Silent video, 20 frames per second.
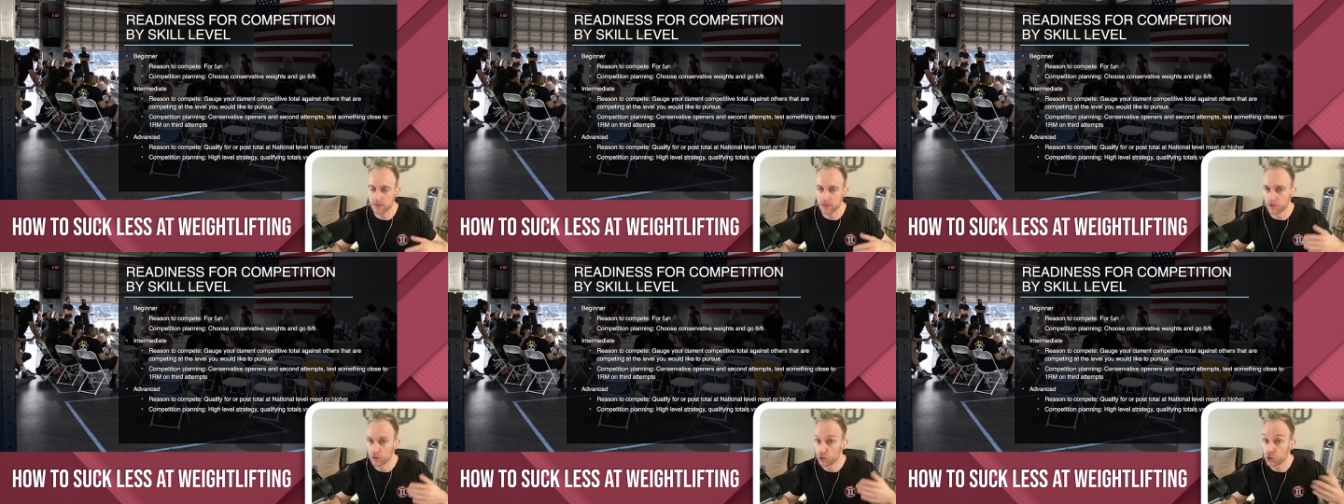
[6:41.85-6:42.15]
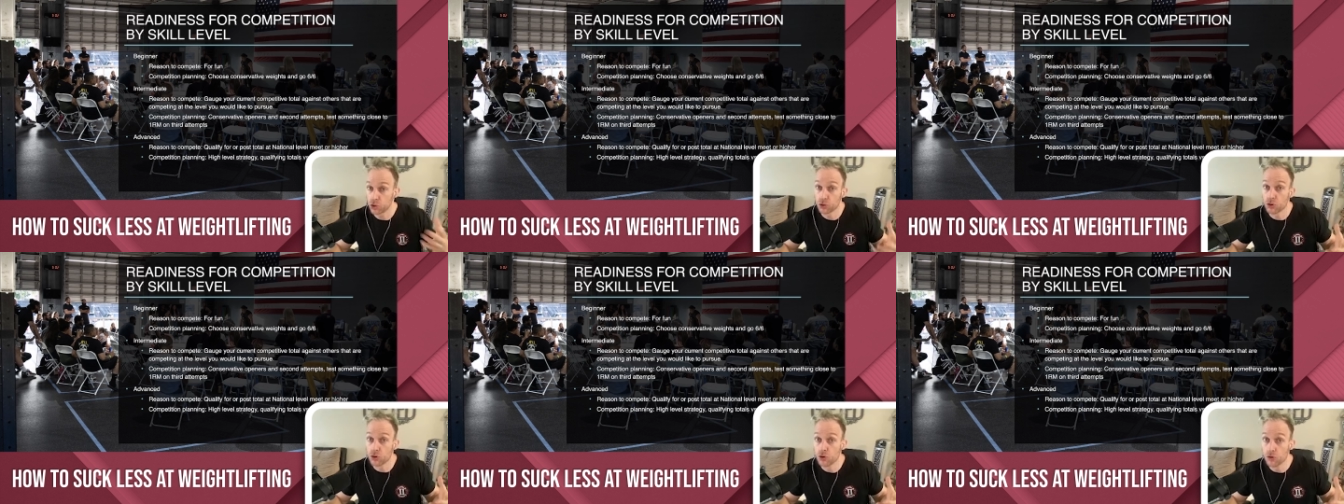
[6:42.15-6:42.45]
their
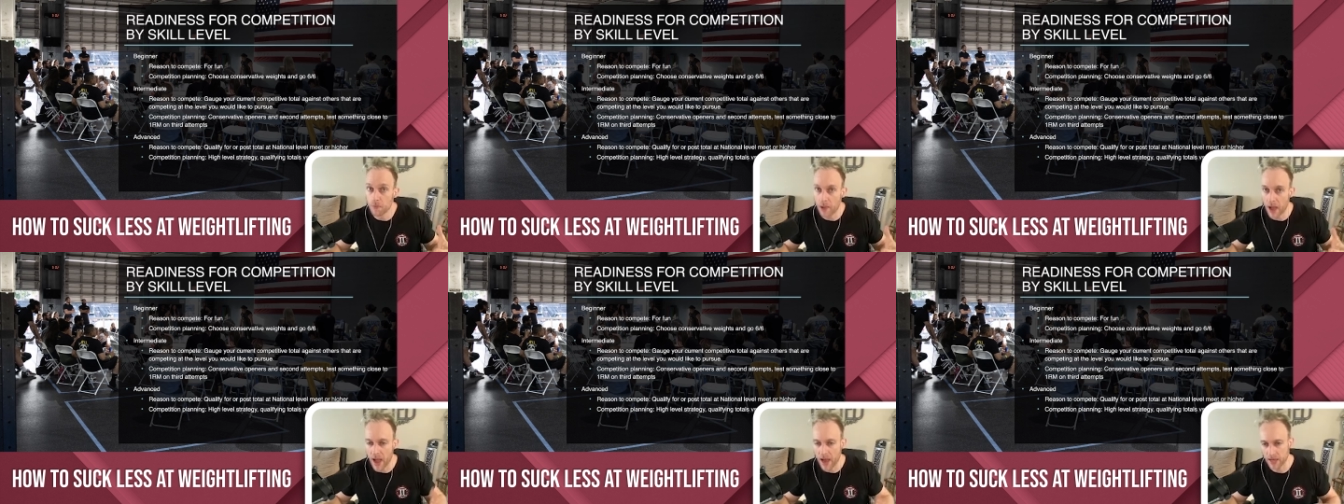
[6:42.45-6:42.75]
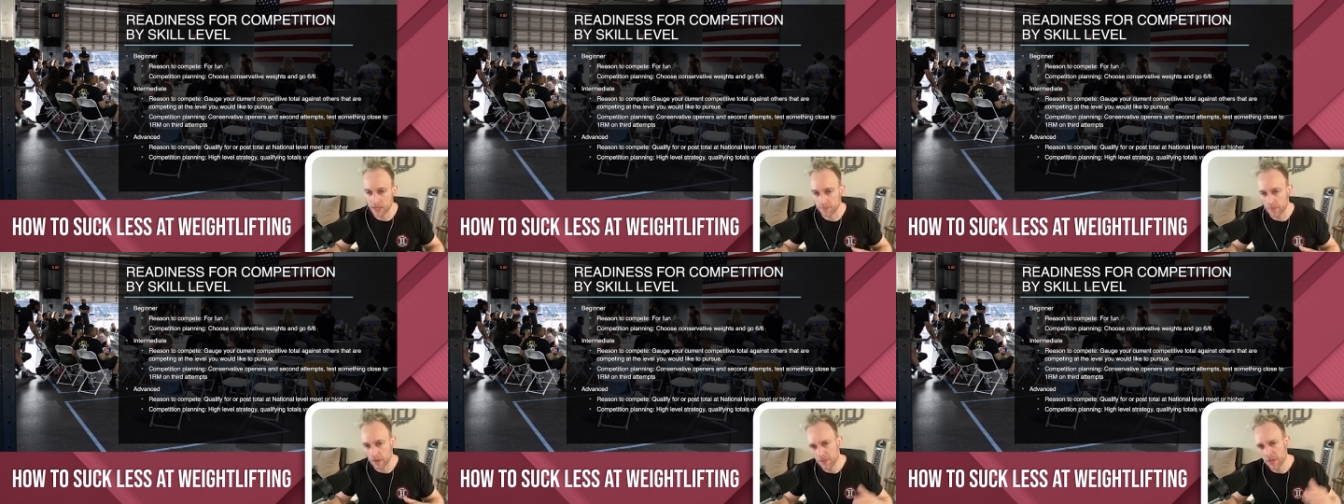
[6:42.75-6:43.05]
true
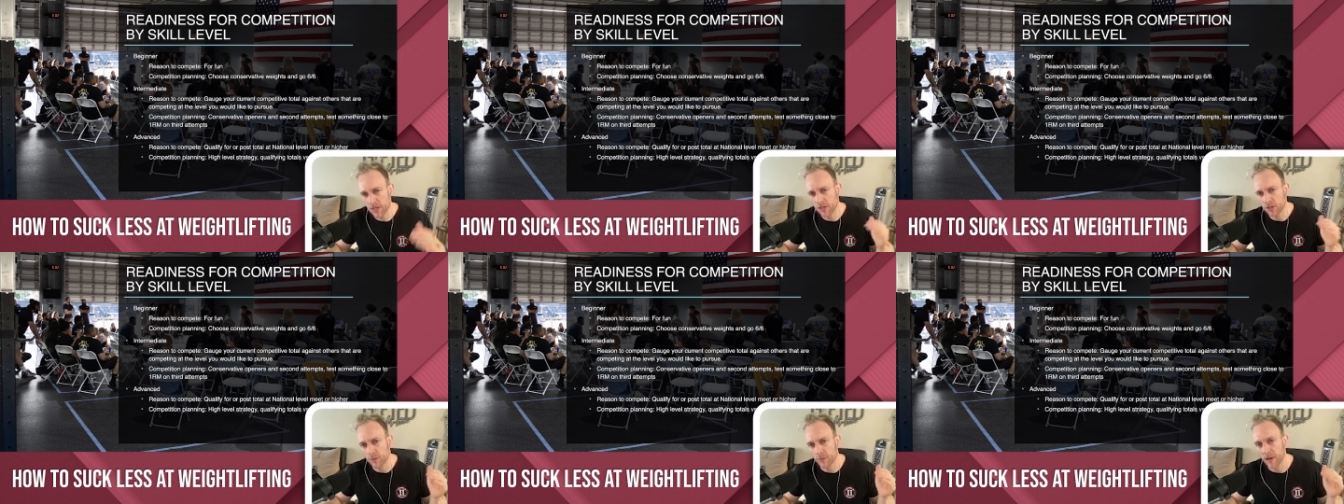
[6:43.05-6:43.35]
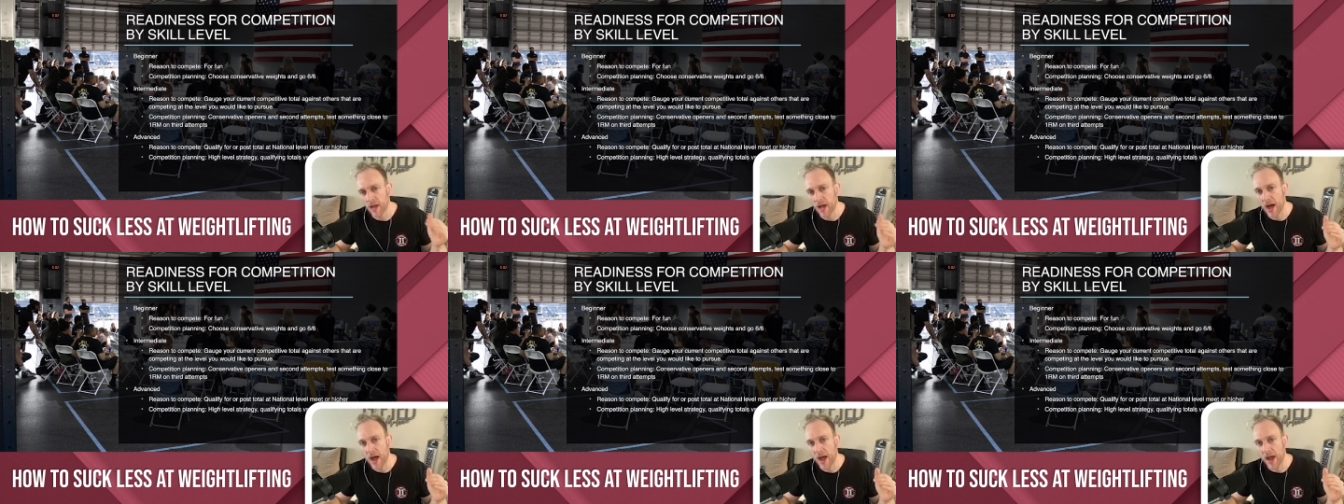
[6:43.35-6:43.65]
max might be a little
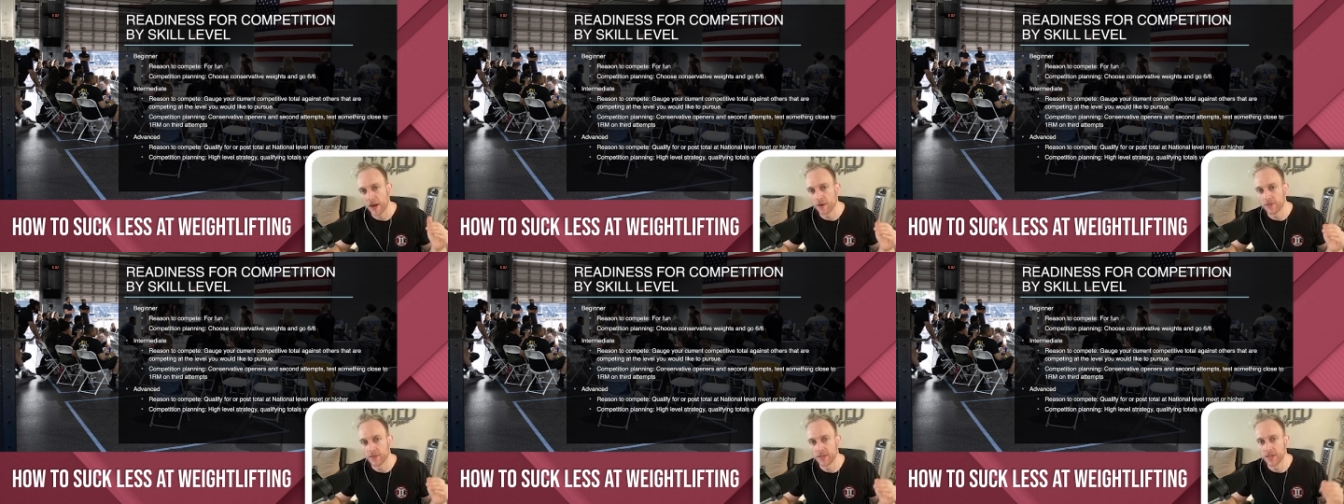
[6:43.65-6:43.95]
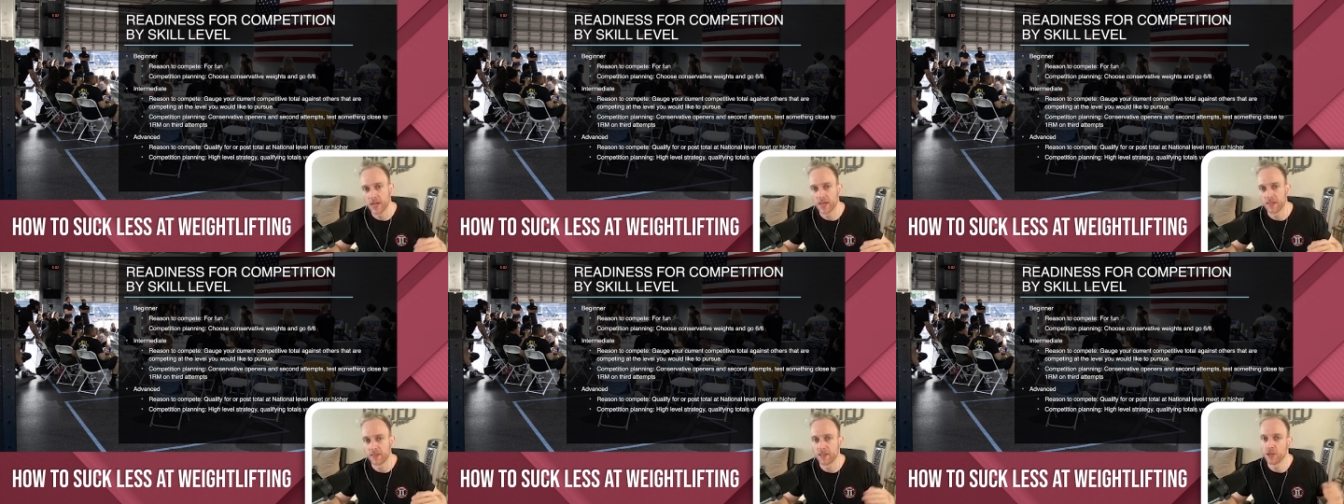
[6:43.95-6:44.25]
bit higher than
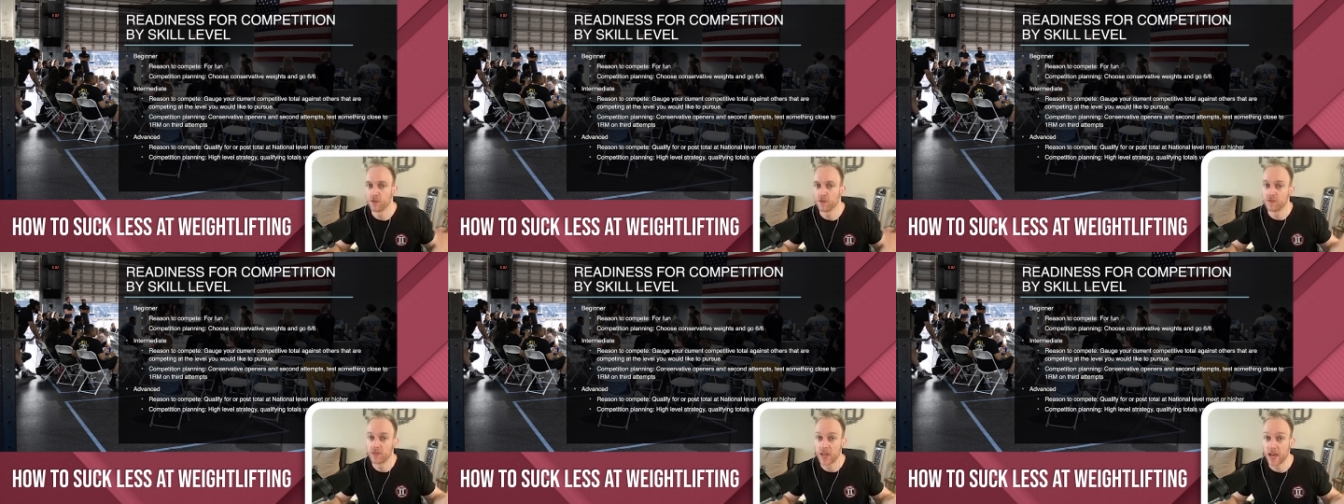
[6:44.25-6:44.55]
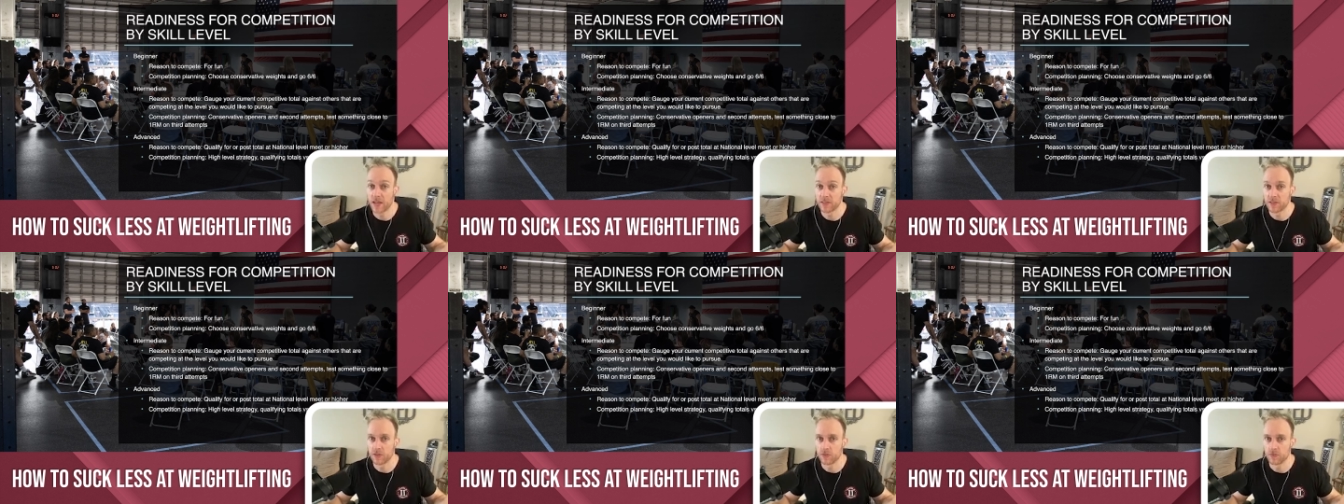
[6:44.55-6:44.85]
anything you've
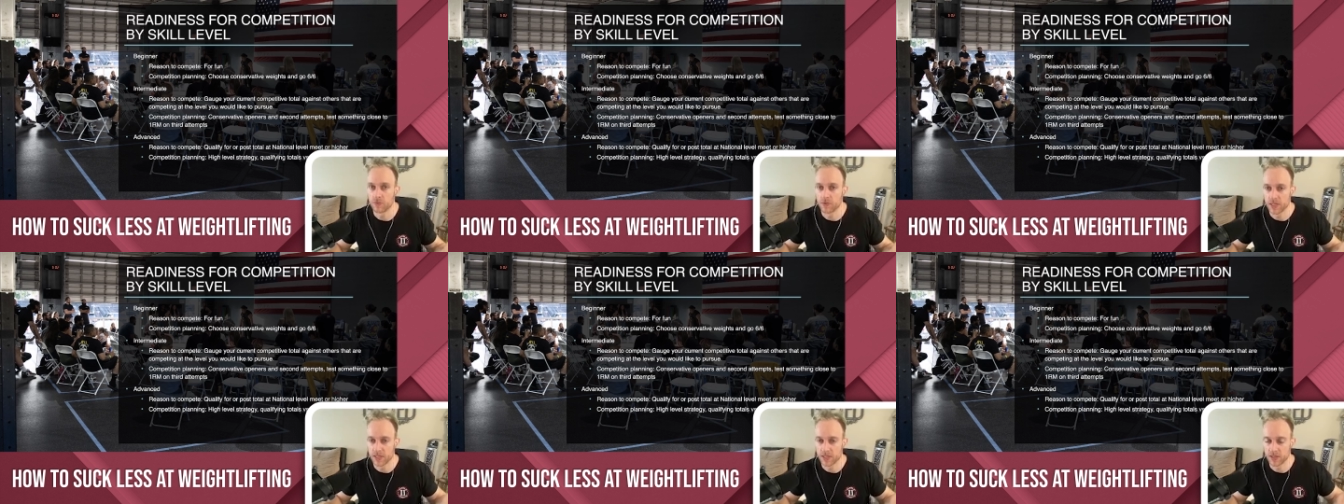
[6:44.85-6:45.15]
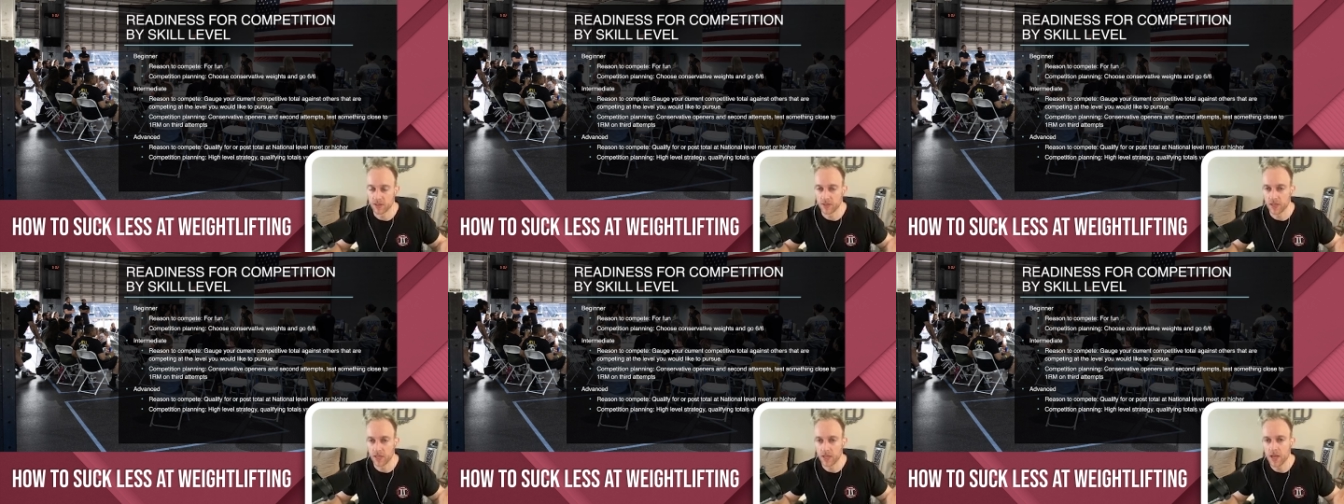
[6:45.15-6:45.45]
tested
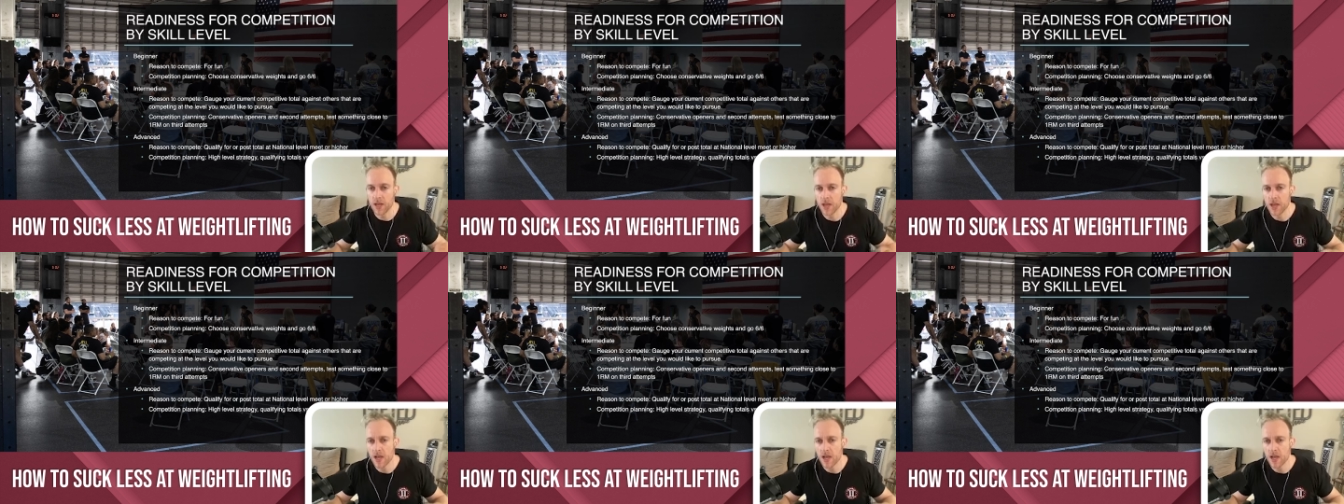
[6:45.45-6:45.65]
recently.